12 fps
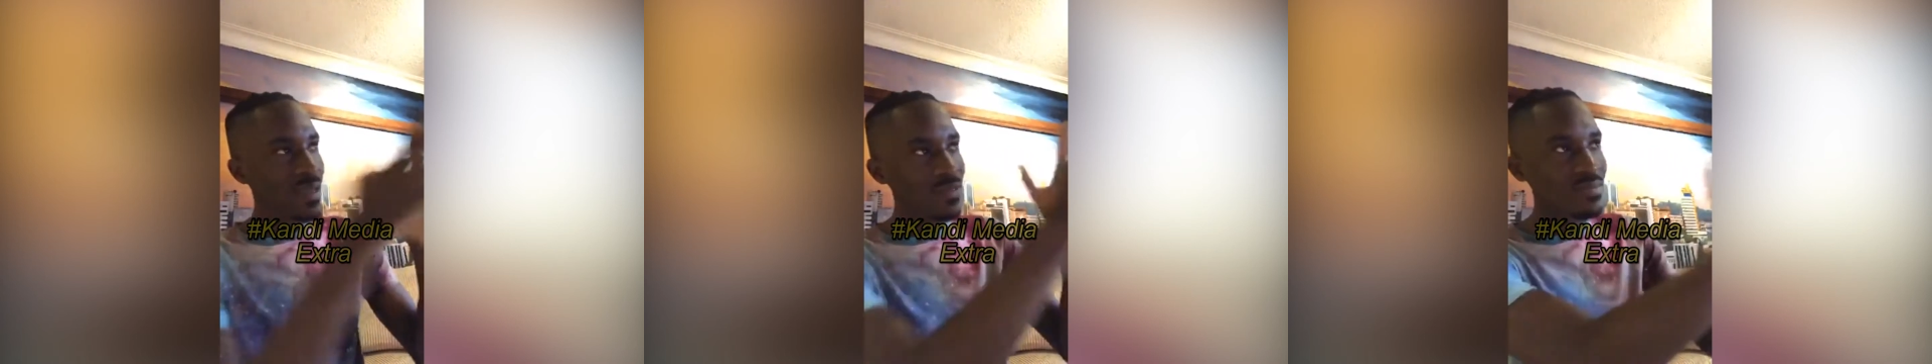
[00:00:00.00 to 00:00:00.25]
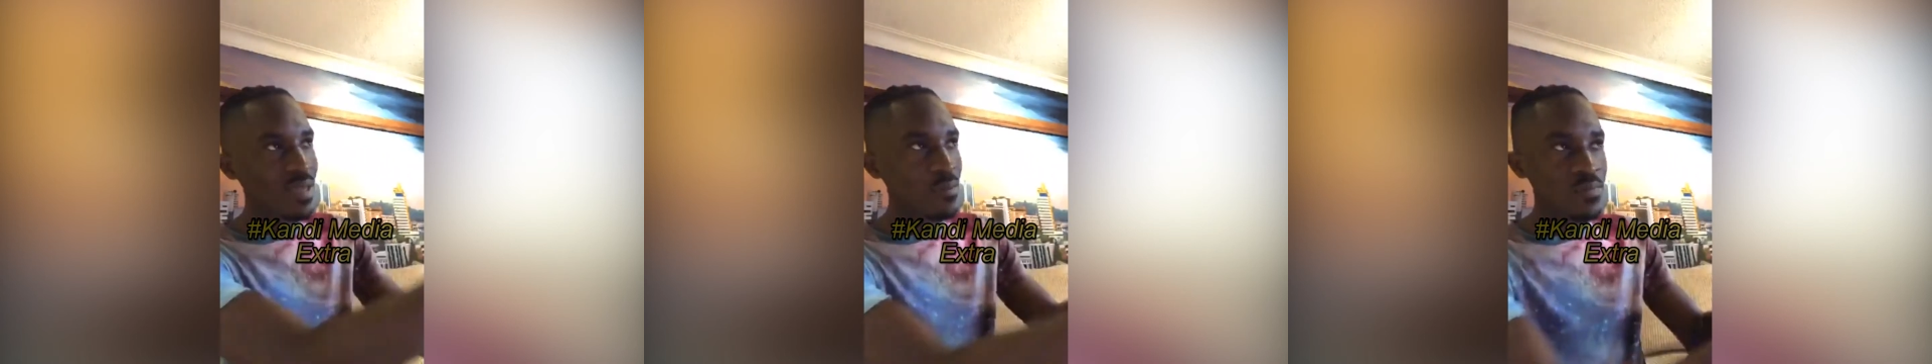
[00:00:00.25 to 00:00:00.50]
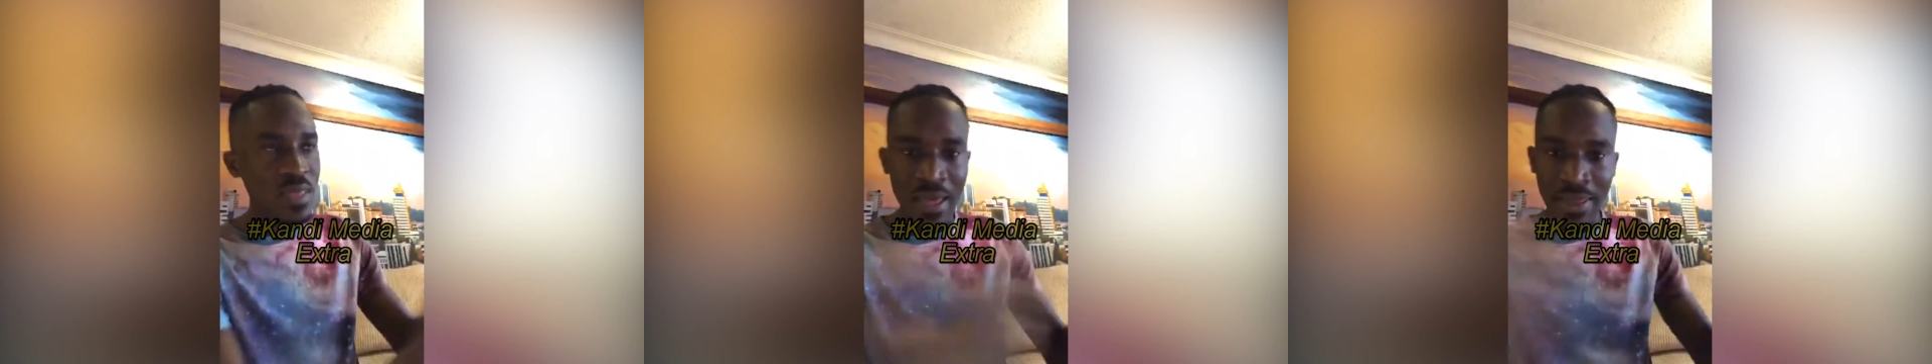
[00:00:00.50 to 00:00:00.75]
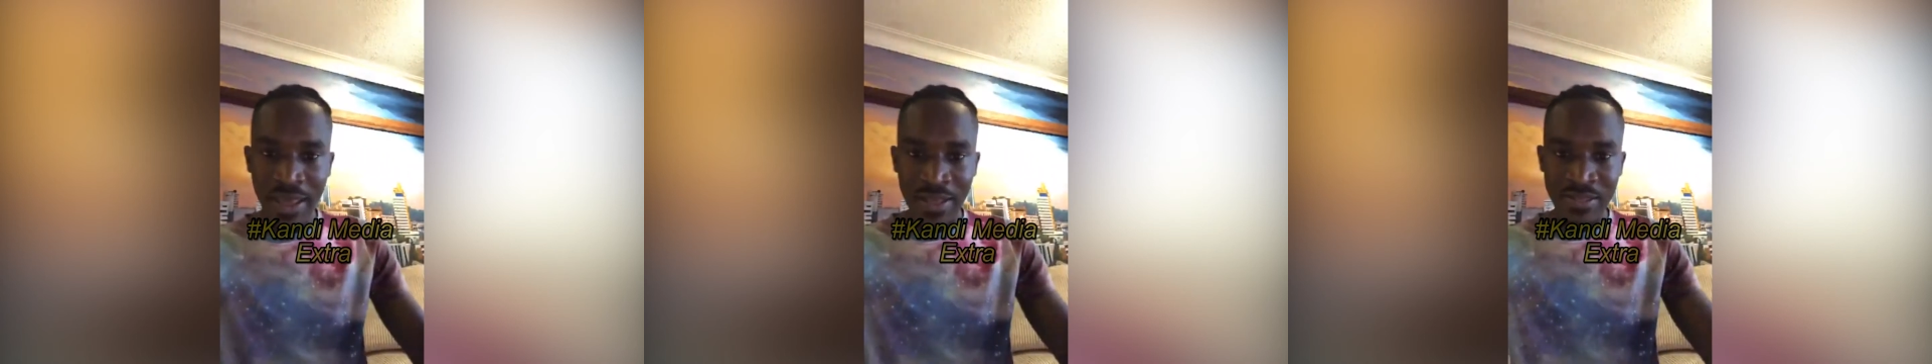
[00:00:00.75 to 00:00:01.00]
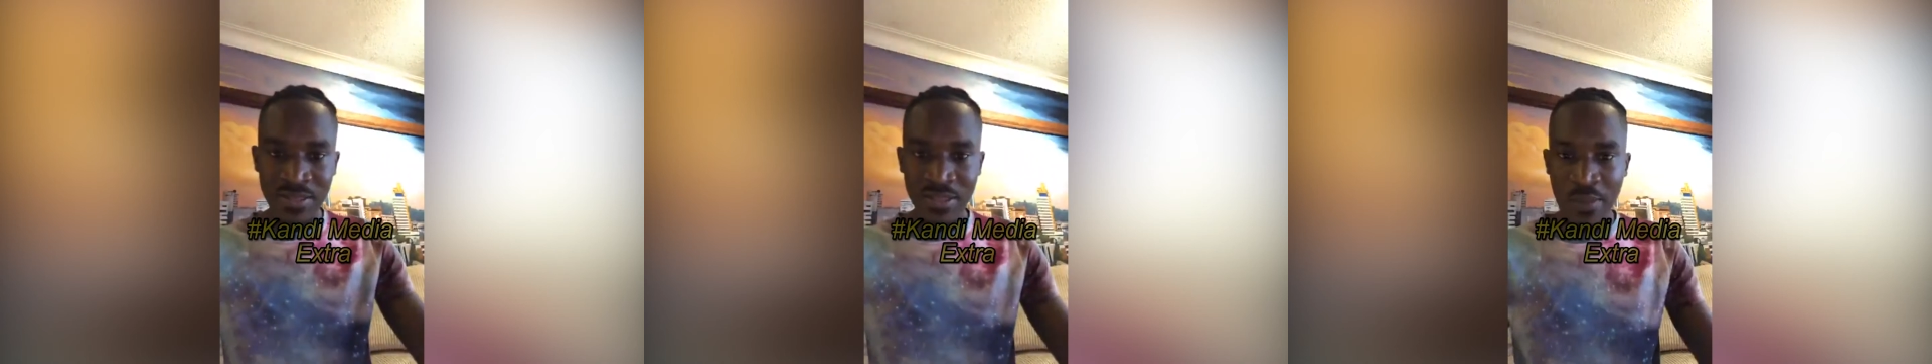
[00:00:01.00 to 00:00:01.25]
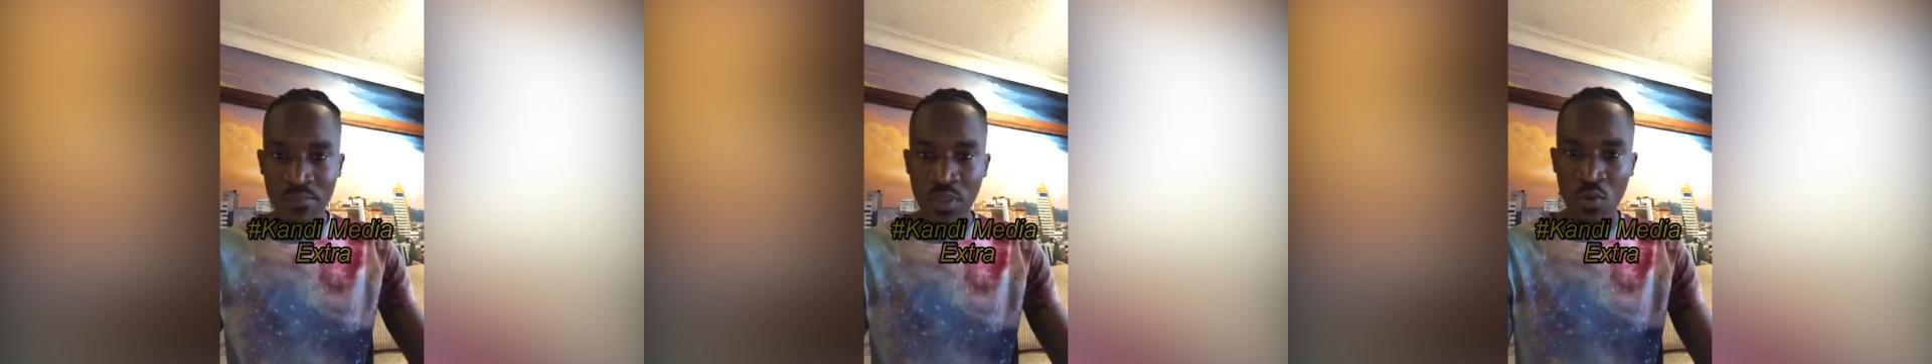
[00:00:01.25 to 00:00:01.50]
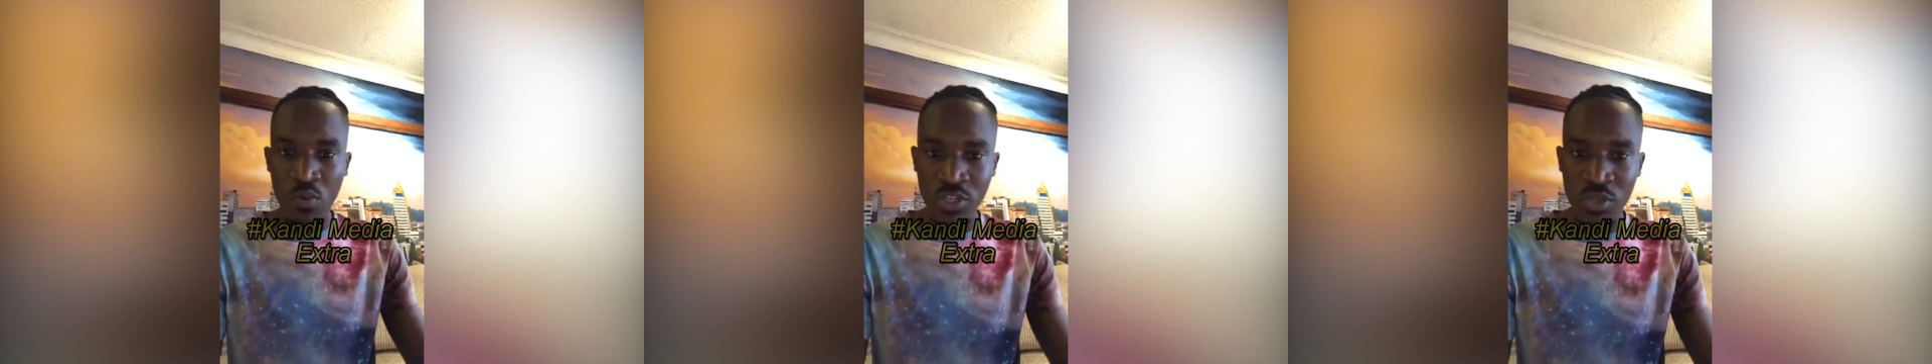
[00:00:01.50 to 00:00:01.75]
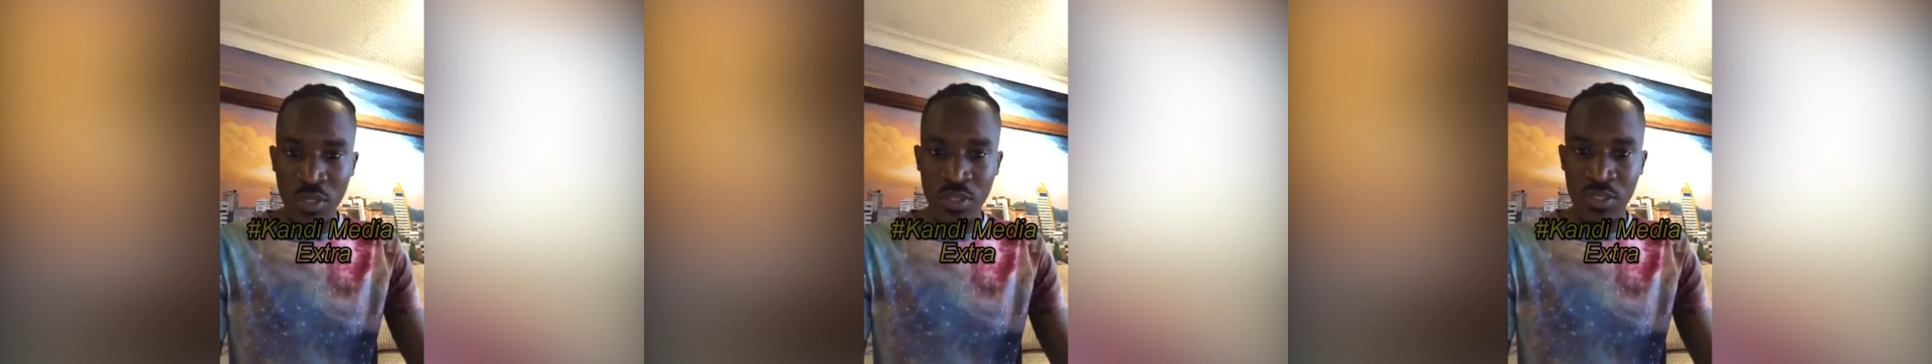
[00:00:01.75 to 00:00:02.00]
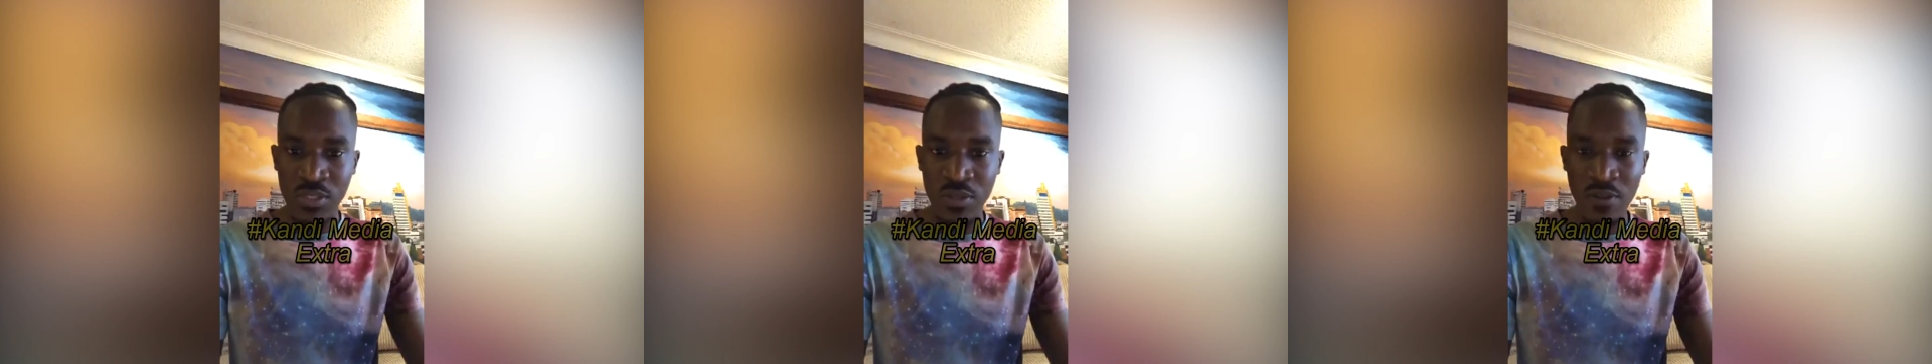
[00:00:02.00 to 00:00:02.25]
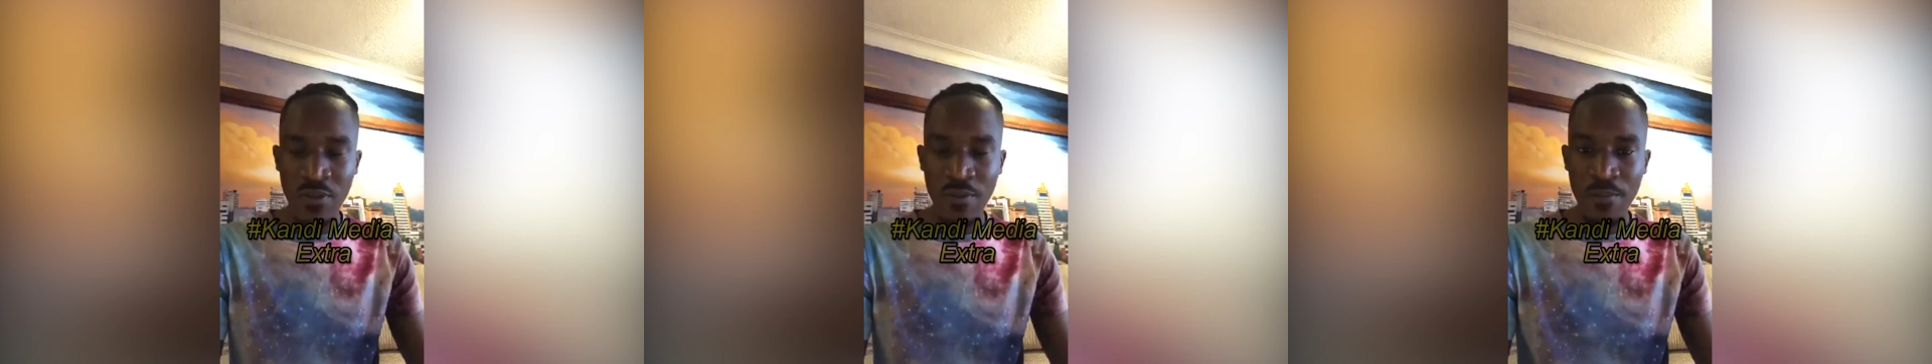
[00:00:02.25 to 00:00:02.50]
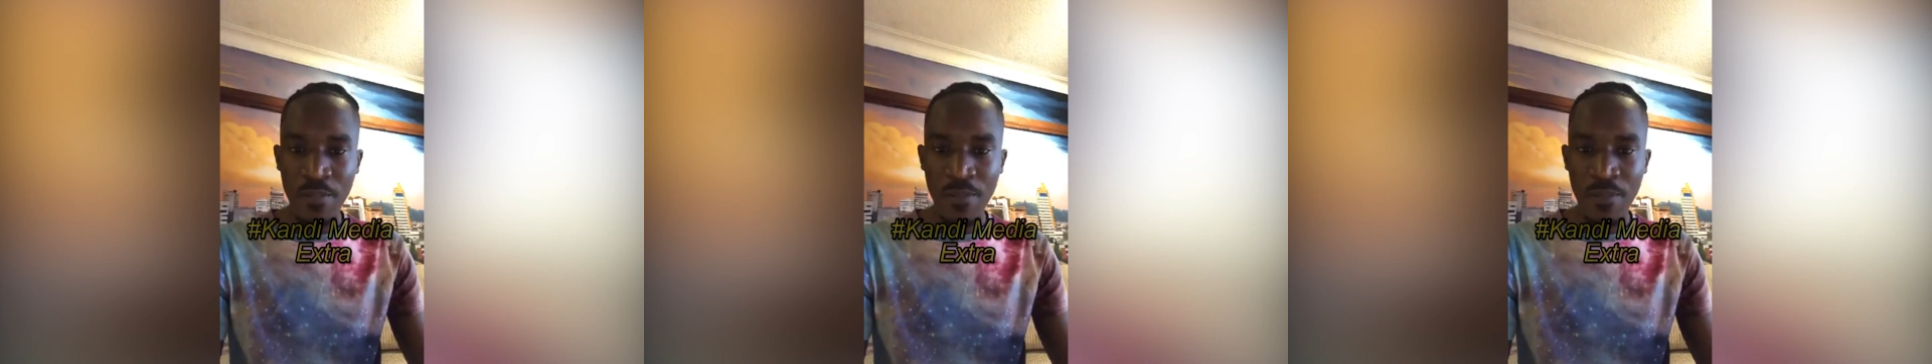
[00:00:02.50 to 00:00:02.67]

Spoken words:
get them there and ask them the questions.